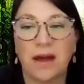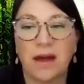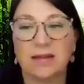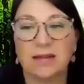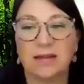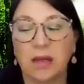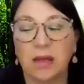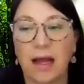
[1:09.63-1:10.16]
and
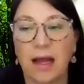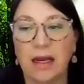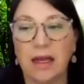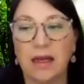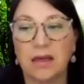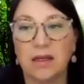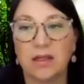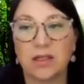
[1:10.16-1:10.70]
applied
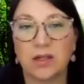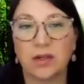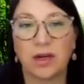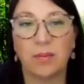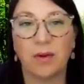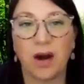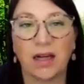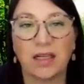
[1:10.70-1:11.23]

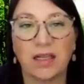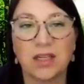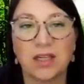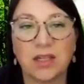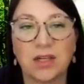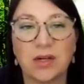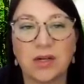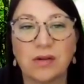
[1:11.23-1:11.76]
industry
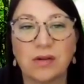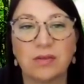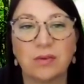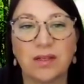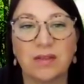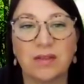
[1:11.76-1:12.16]
practitioners.